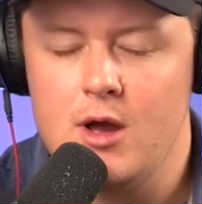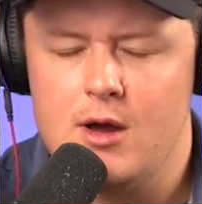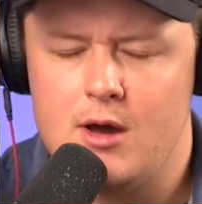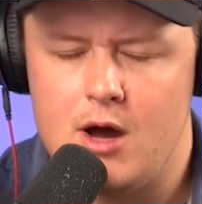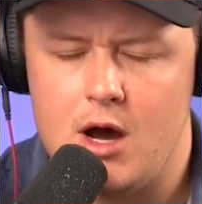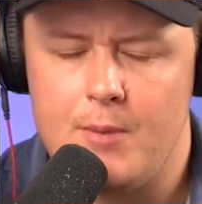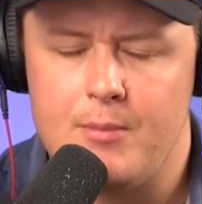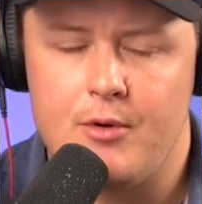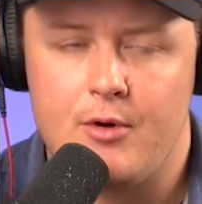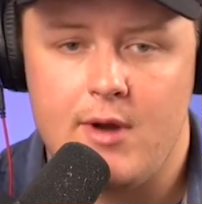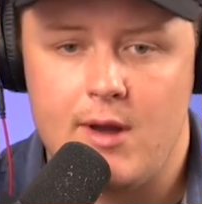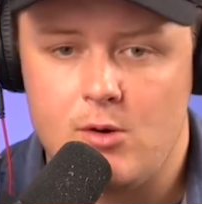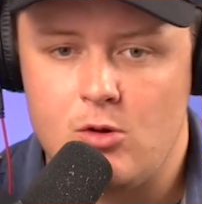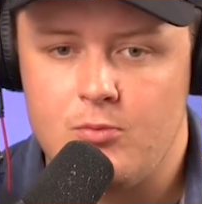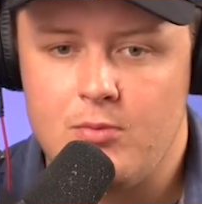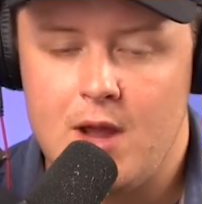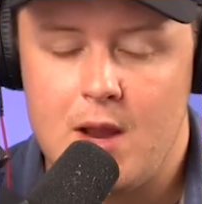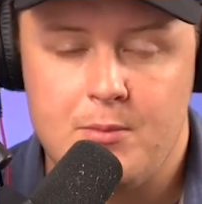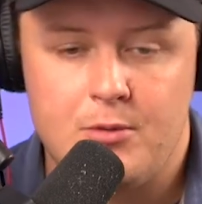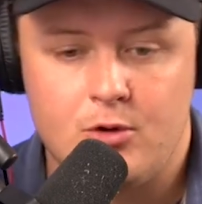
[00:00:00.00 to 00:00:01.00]
upper end with
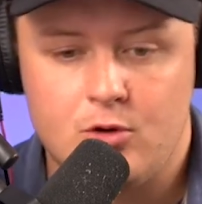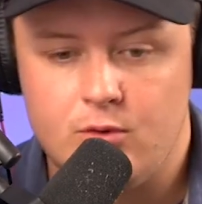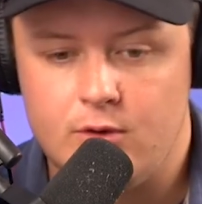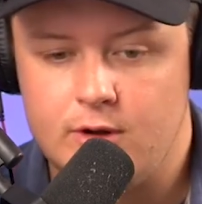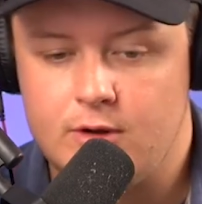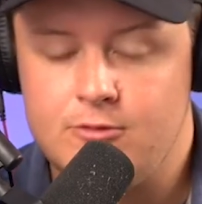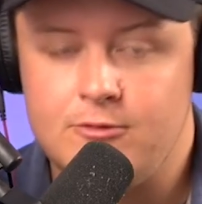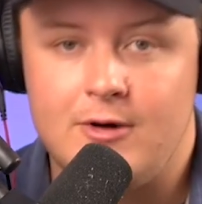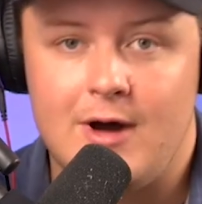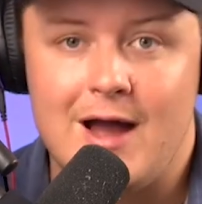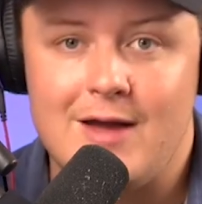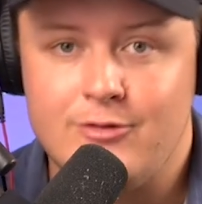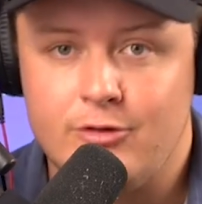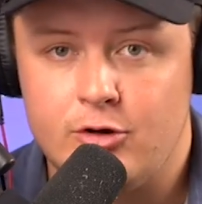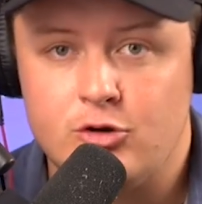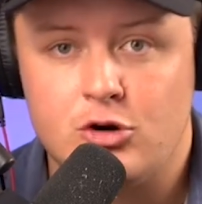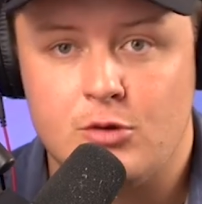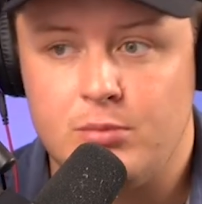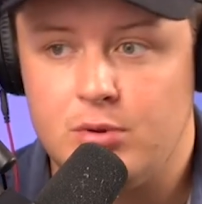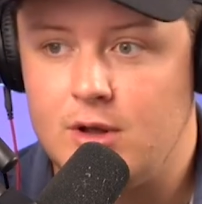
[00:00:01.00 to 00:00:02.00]
pay-per-click,
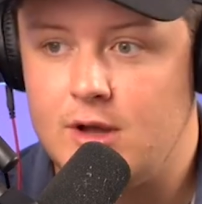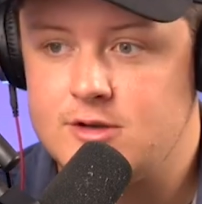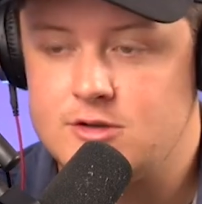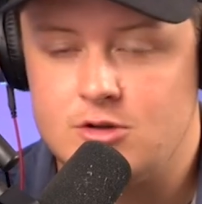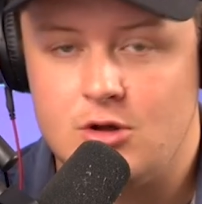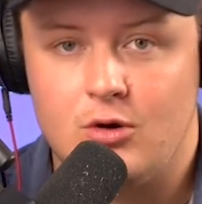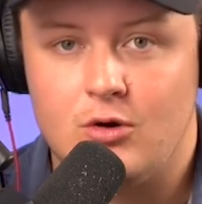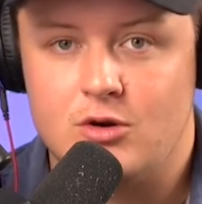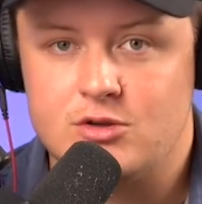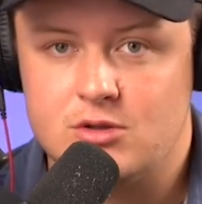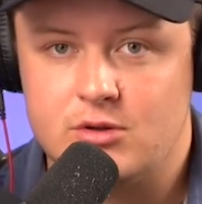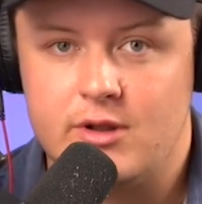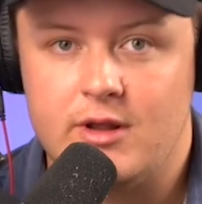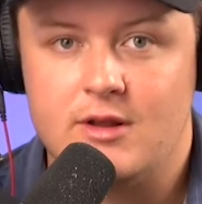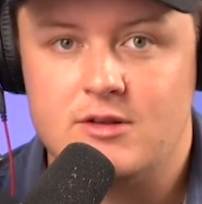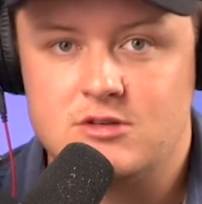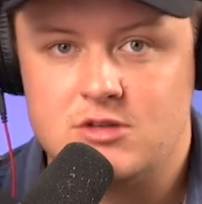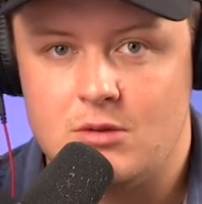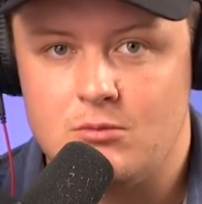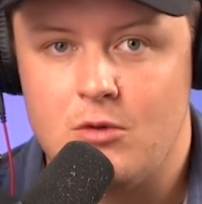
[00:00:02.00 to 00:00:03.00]
$500+ a lead
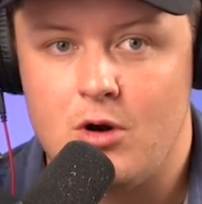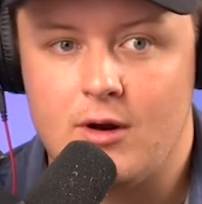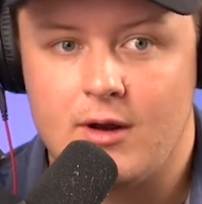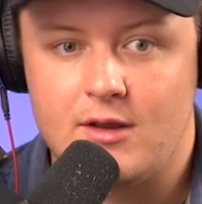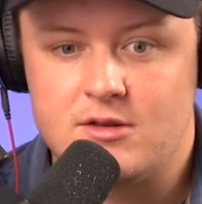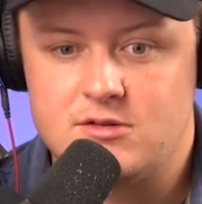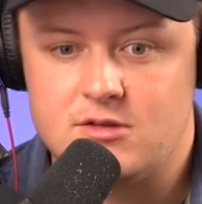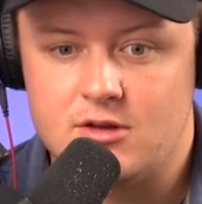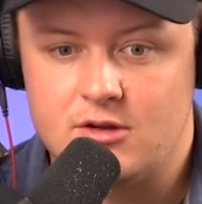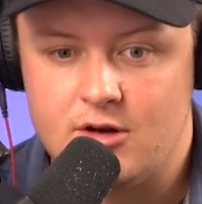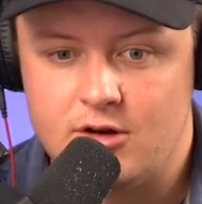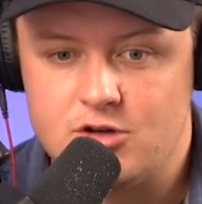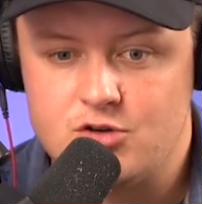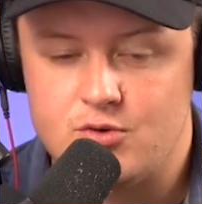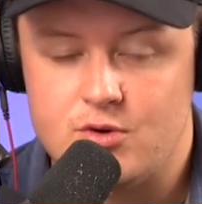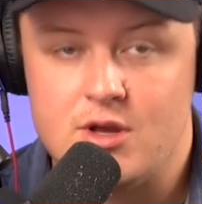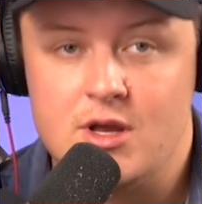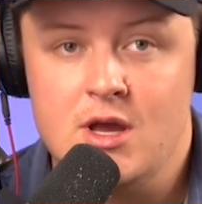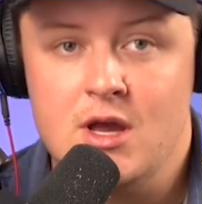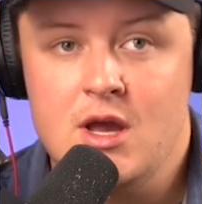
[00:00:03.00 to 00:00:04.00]
in some markets in the country.